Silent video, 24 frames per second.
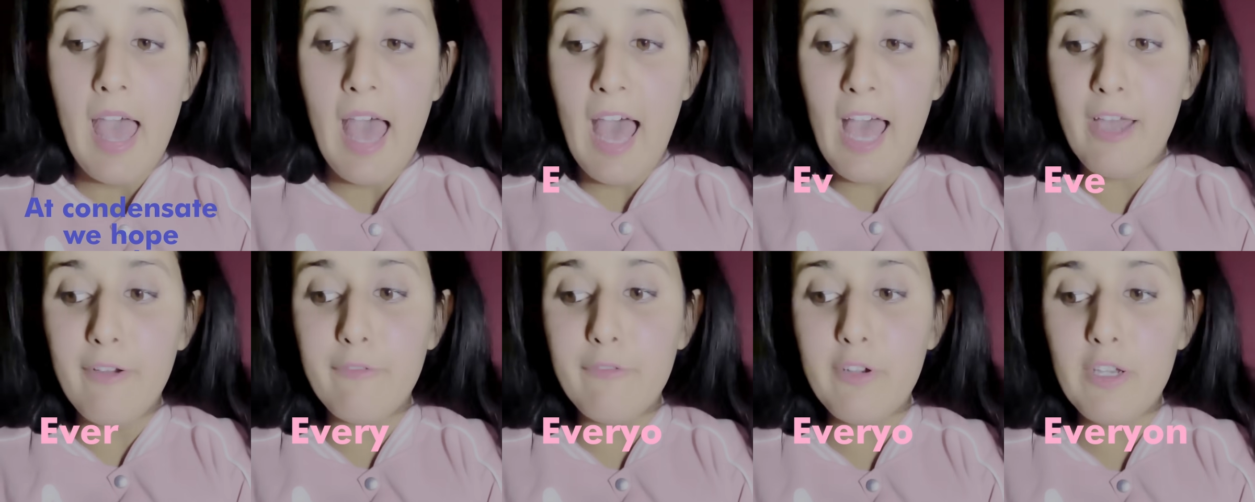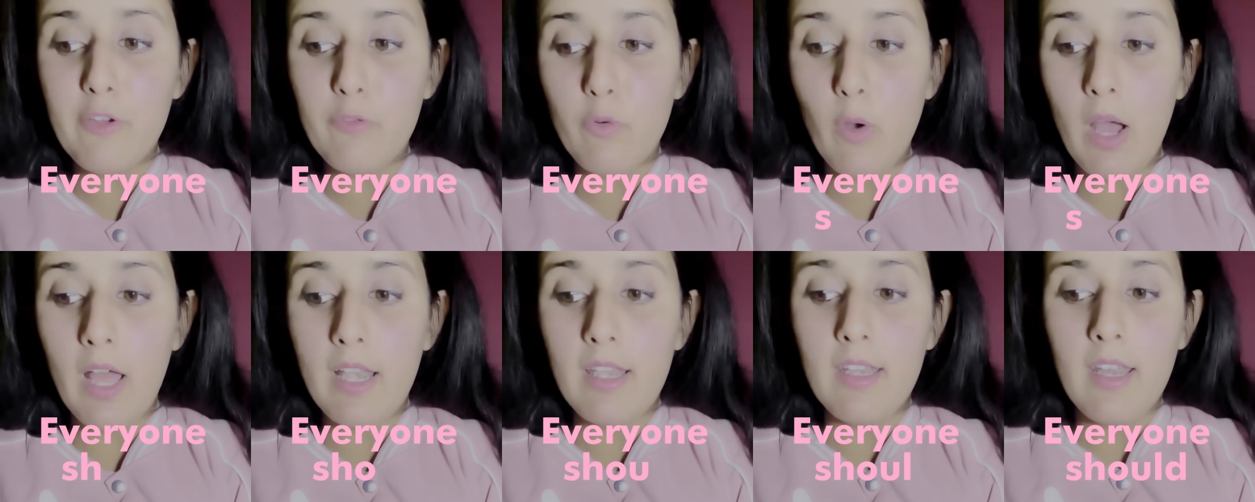
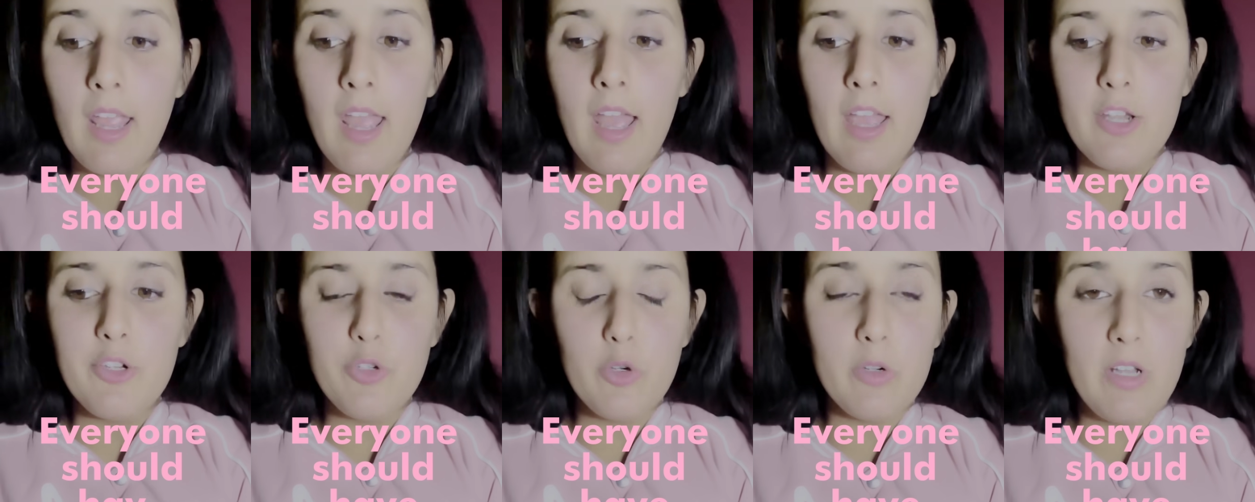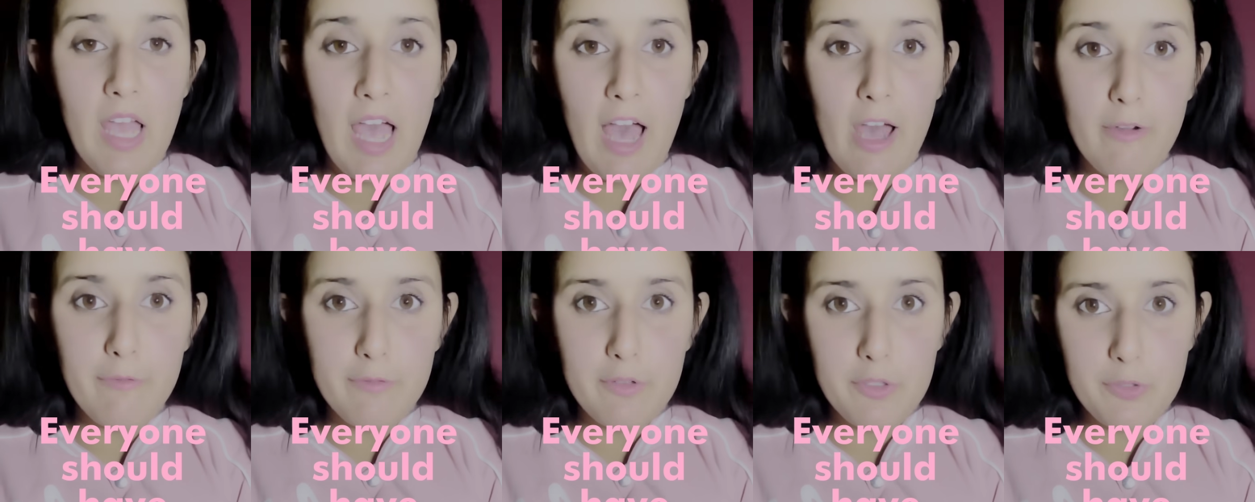Everyone should
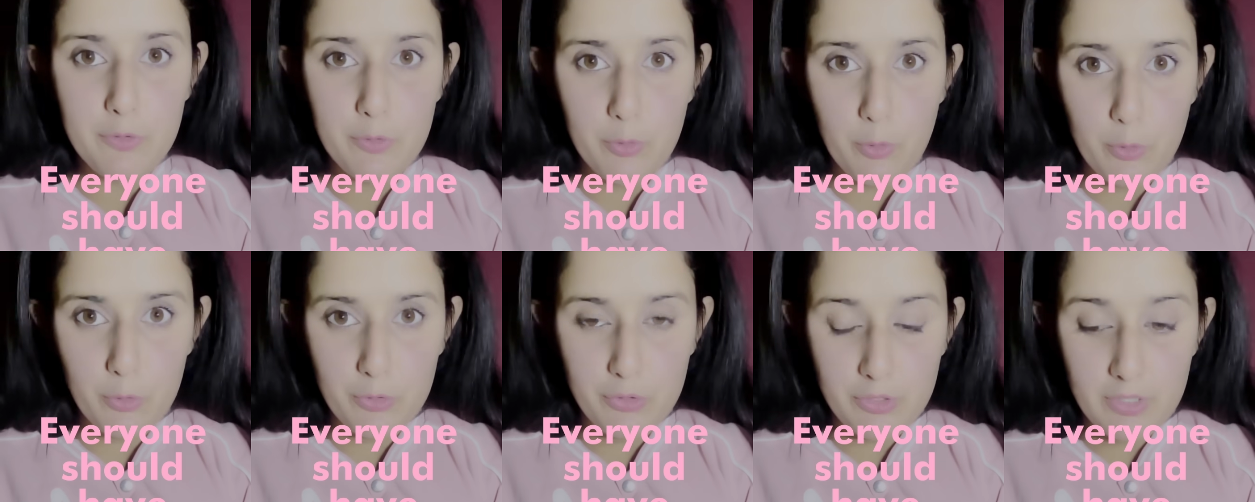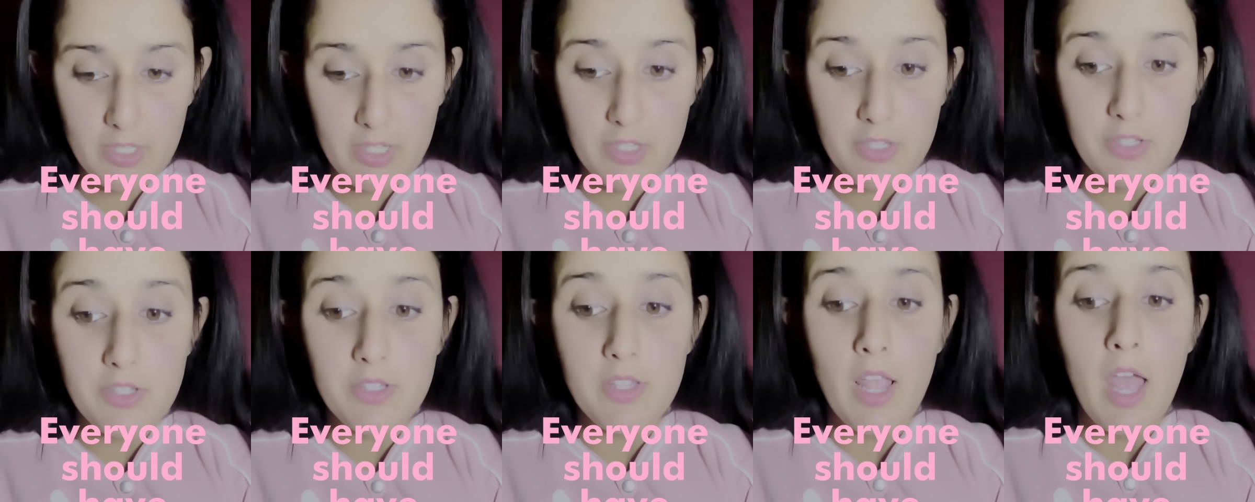have
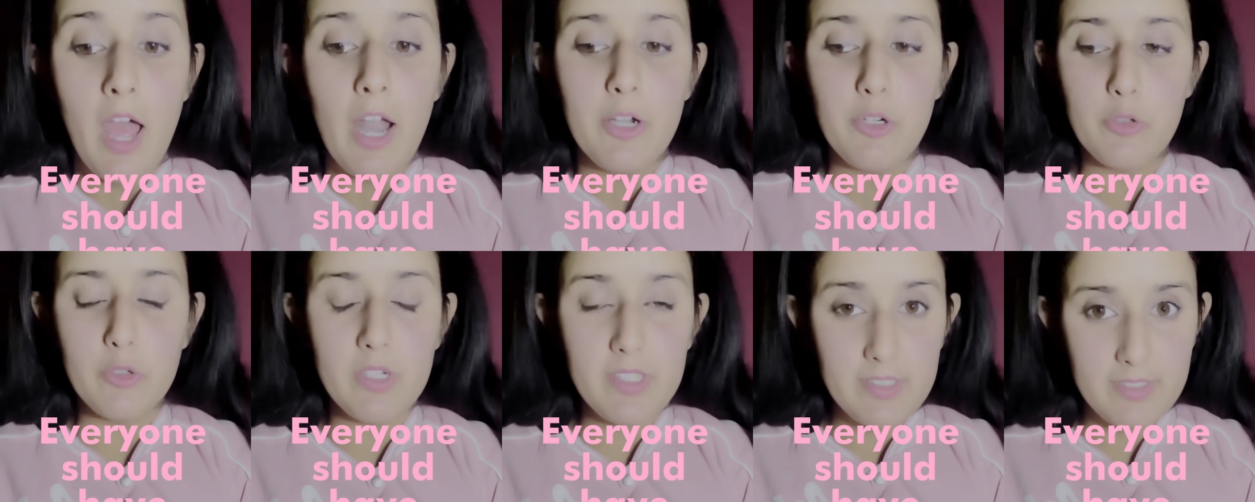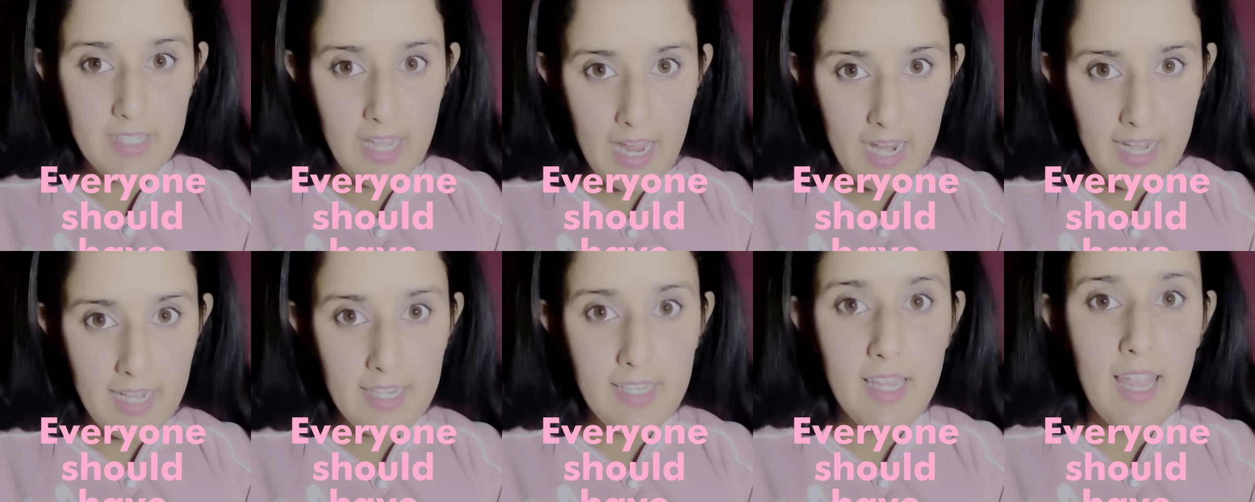resources to
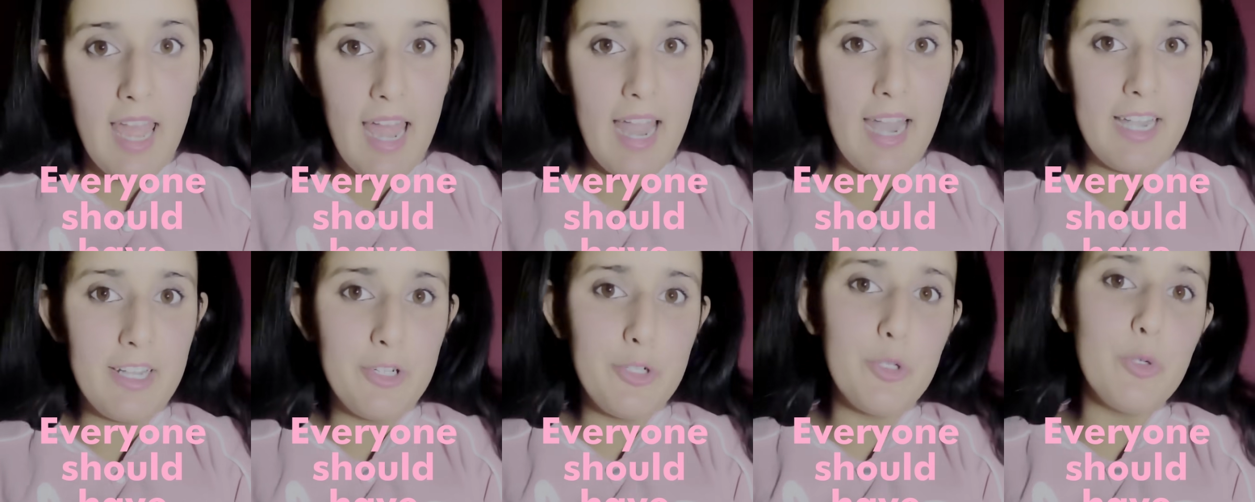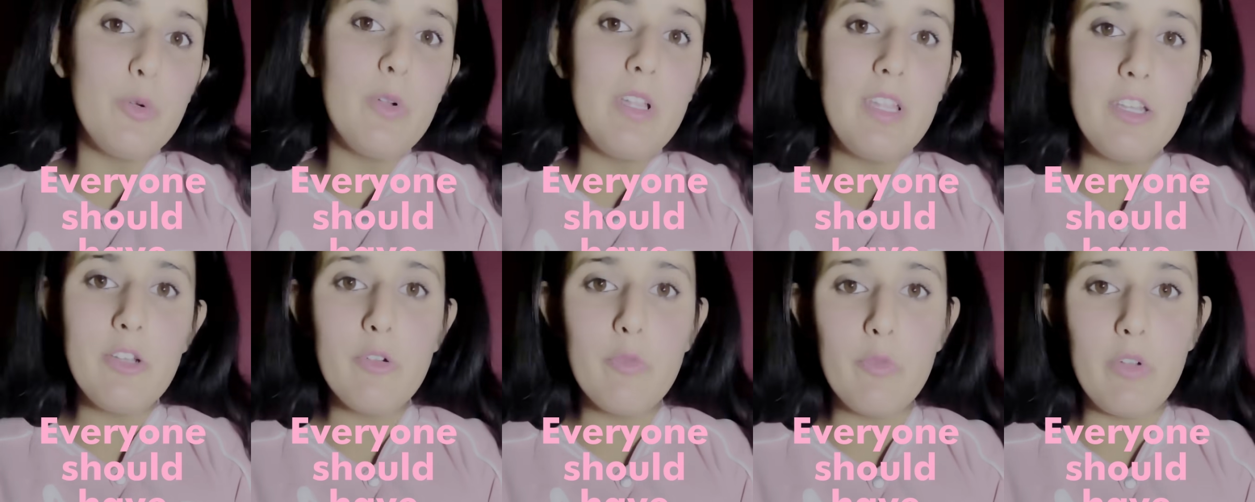design and to
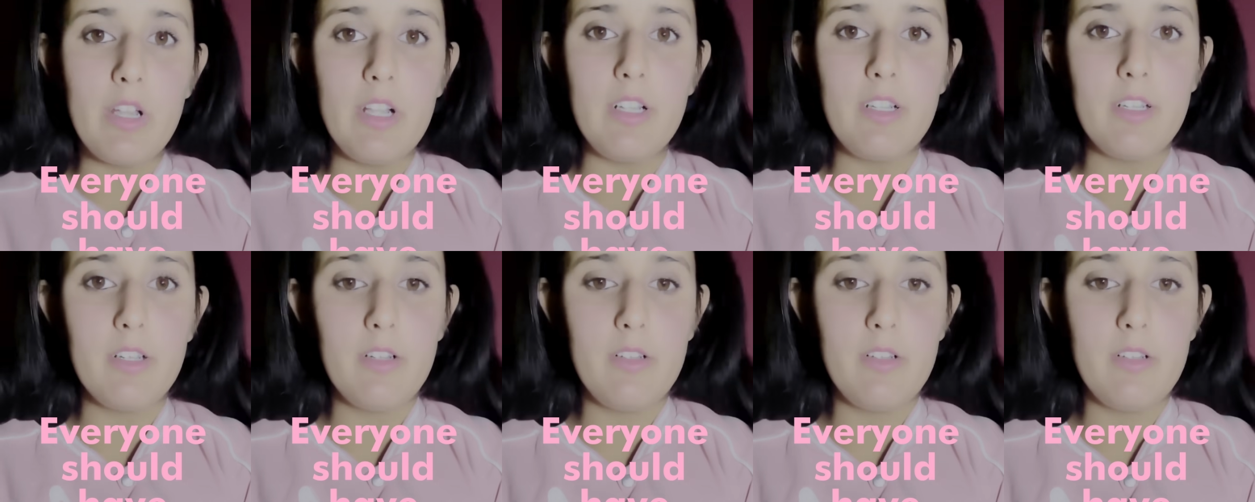innovate.